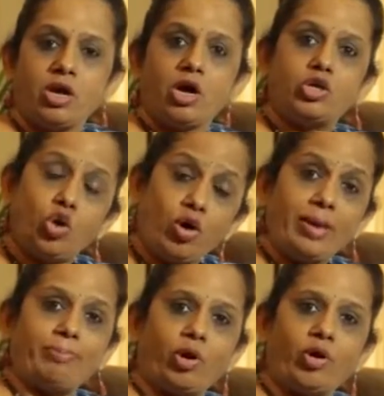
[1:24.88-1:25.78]
Your
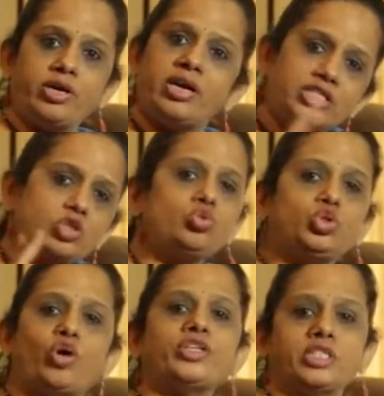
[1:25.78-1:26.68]
employer has two
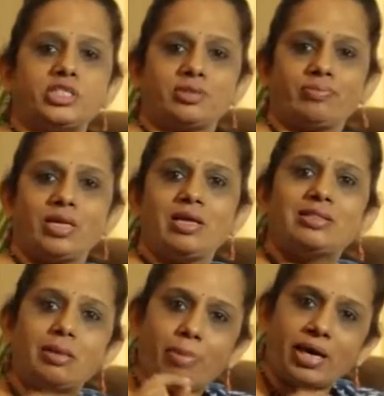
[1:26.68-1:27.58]
choices.
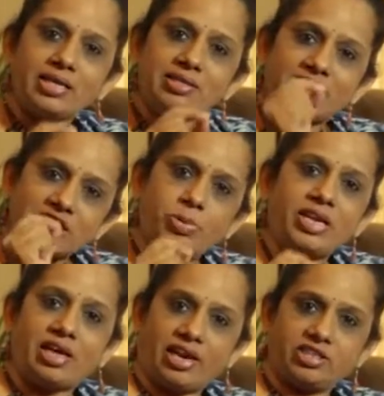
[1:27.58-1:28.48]
The money that has
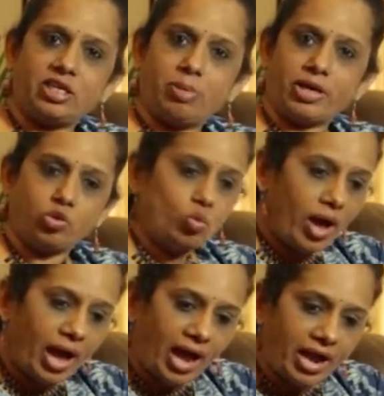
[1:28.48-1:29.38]
been collected by you
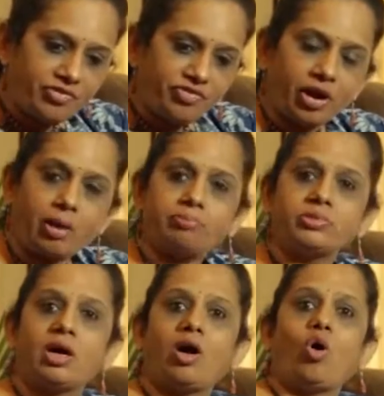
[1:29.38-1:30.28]
and from
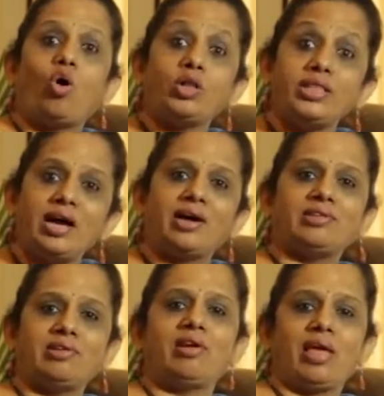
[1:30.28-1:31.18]
all the
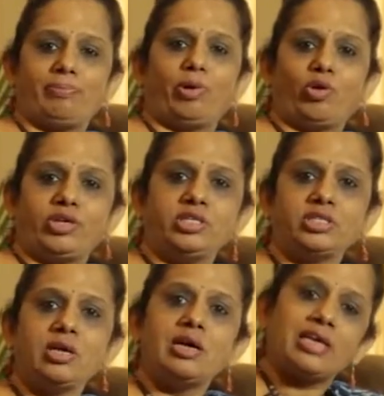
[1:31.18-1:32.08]
other employees
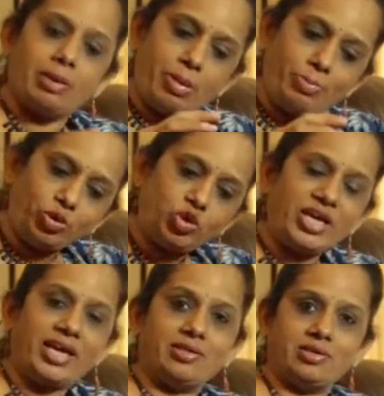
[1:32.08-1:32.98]
can be put
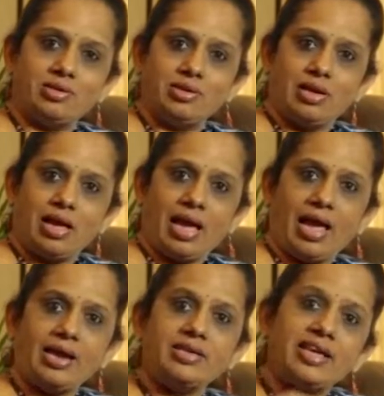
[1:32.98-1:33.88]
together
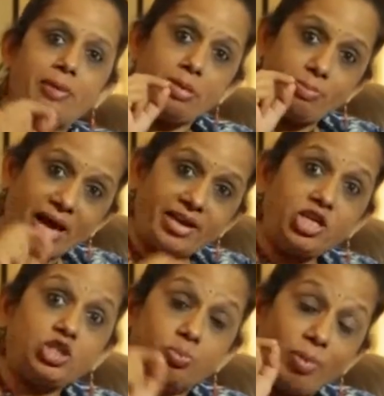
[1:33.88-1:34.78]
and can be
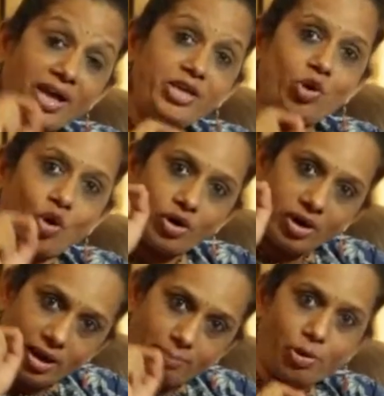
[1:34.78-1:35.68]
managed by your
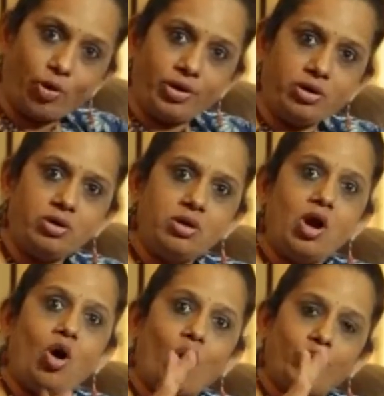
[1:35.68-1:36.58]
employer
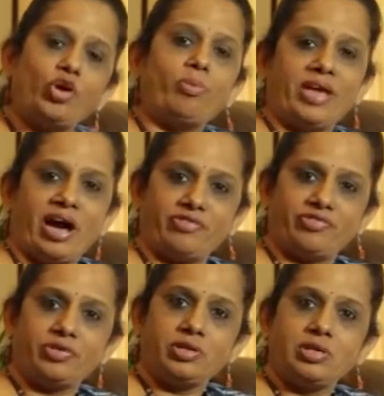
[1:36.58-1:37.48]
on your
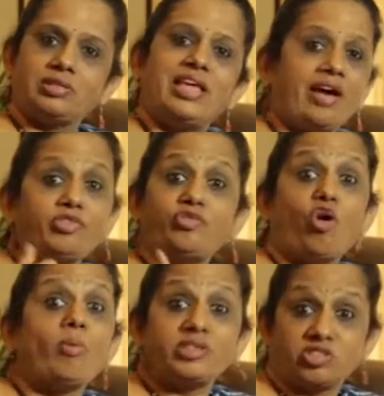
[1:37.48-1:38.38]
behalf. They have to
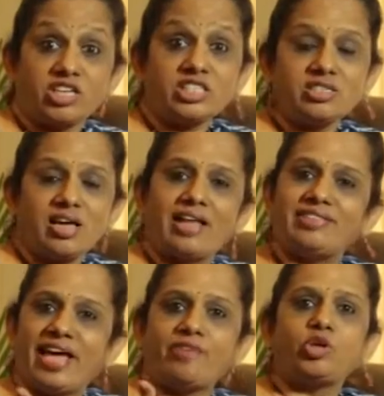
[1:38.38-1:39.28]
form a trust and
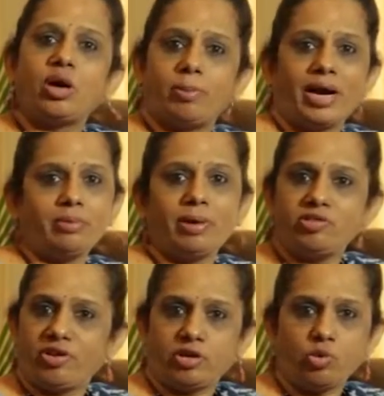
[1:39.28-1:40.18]
they have to abide by
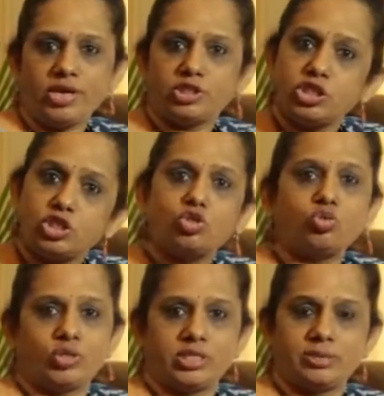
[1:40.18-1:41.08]
the regulations to
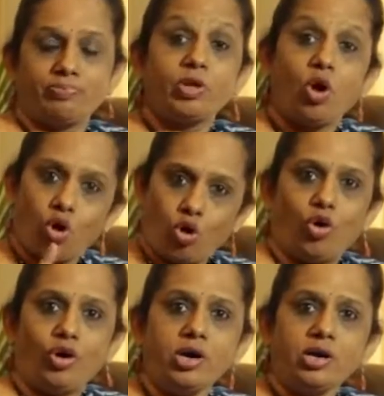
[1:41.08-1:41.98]
do this.
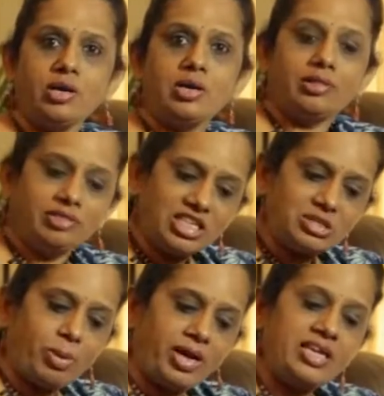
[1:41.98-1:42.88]
Or
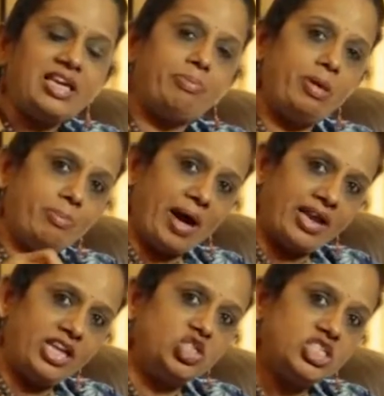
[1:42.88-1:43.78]
this money can be
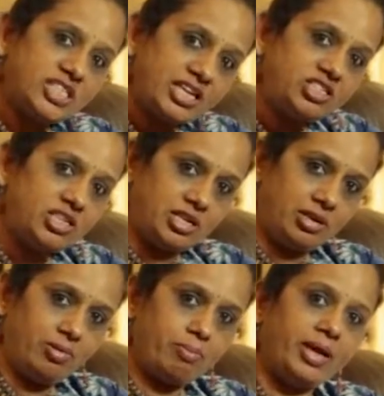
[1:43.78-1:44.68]
managed centrally
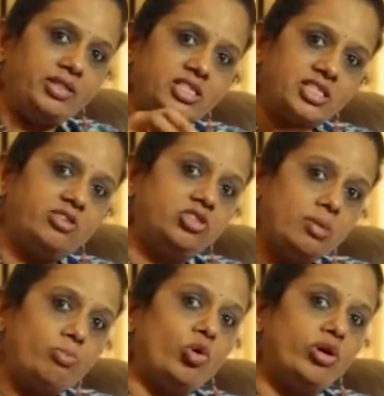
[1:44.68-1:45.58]
by the Central
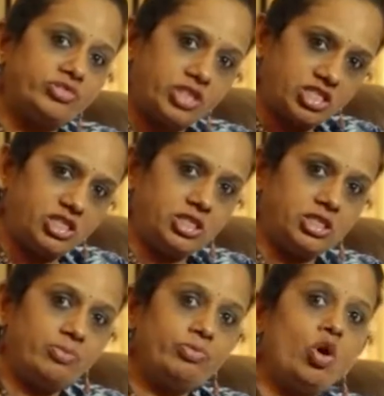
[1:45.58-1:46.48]
Board of
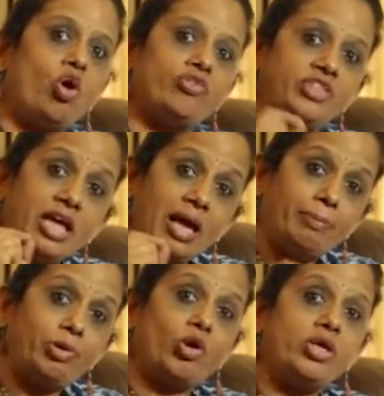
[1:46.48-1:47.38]
Trustees of the
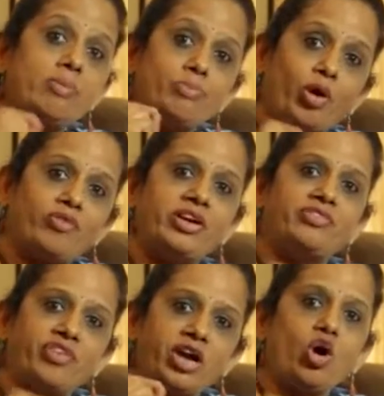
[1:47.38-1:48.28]
Employee Provident
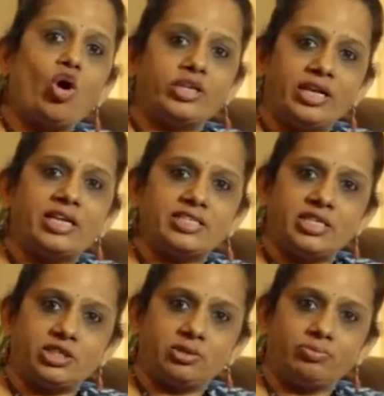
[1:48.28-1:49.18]
Fund
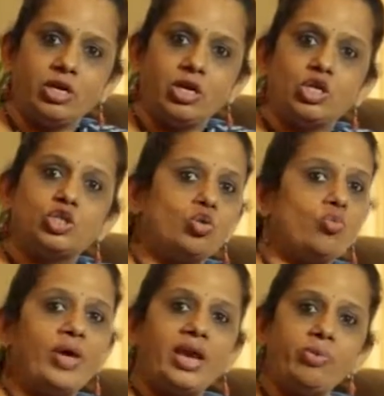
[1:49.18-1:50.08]
organization. So
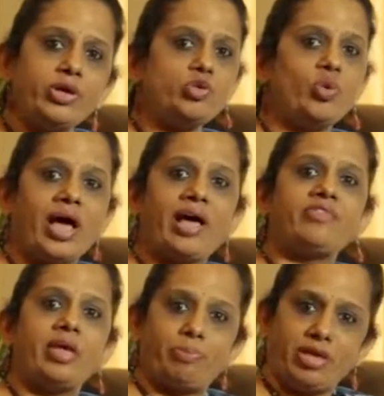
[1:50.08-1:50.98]
whenever you have
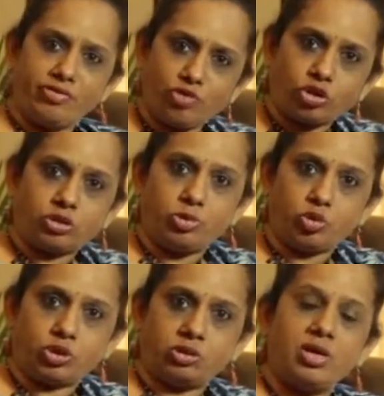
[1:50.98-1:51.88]
a PF
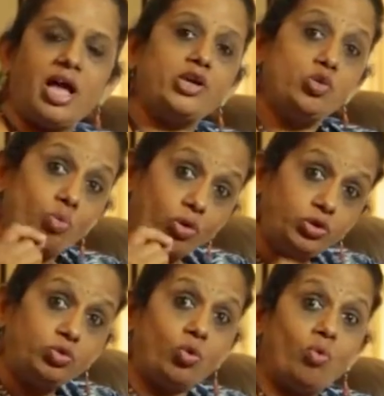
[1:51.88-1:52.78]
contribution and you want
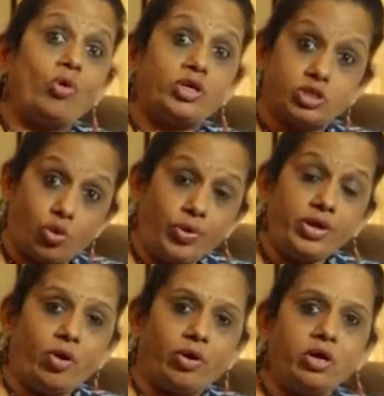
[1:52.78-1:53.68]
to know what is
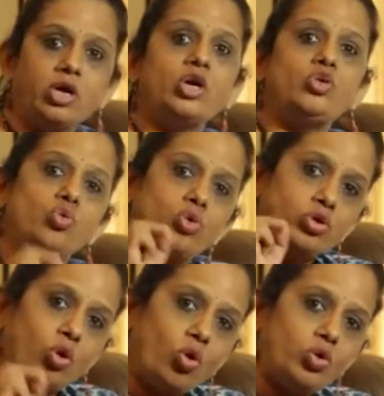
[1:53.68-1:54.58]
going on, you
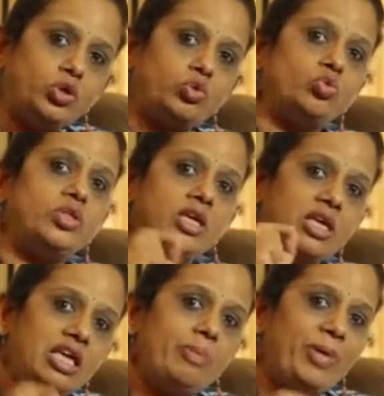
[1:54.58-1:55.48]
could go to the
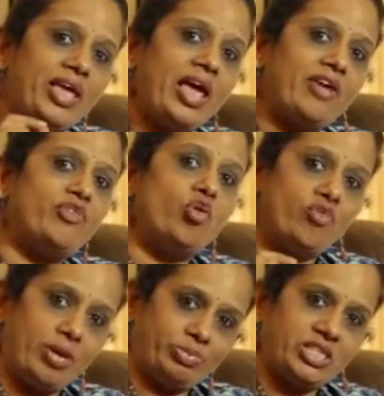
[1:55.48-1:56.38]
EPFO
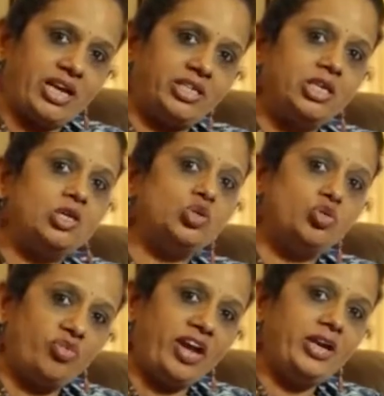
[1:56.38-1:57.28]
website to
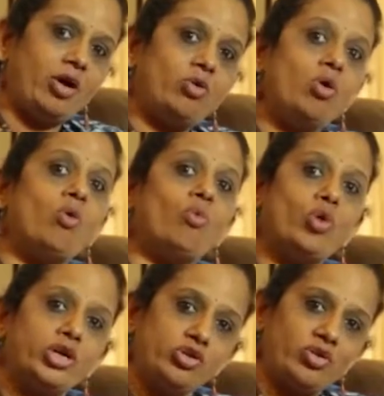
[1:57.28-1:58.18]
find out
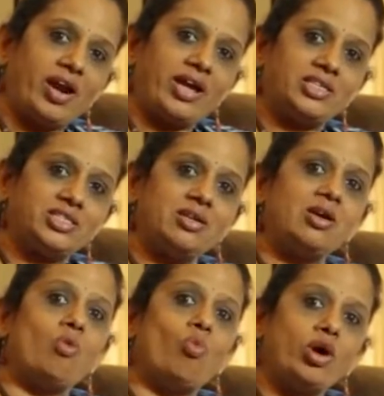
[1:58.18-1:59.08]
what are your rights,
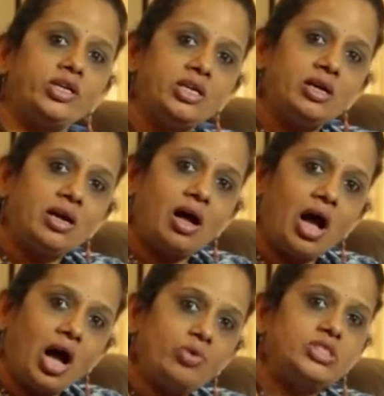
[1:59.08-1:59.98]

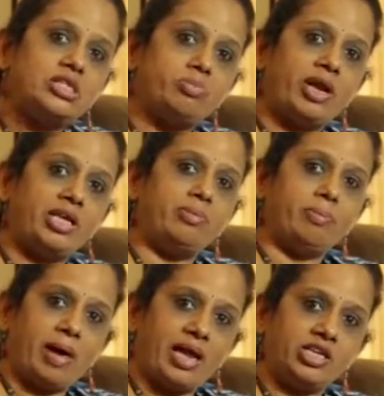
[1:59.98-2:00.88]
how is this money
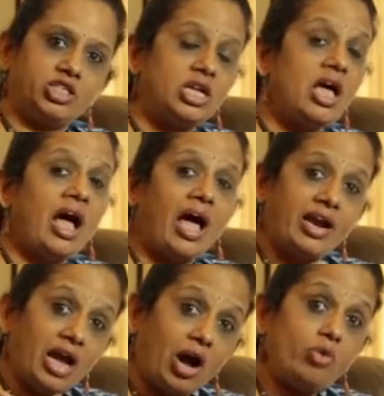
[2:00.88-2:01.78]
managed,
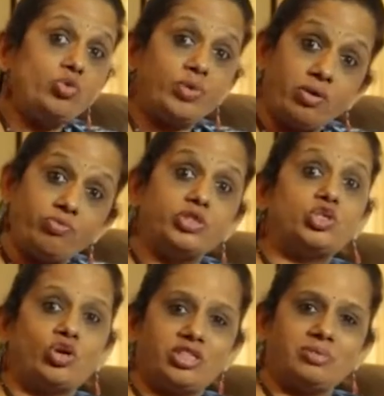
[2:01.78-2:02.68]
and how you can
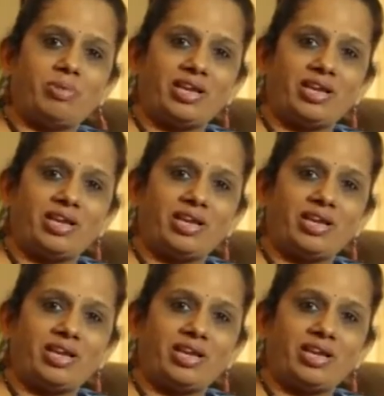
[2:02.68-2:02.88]
withdraw this money.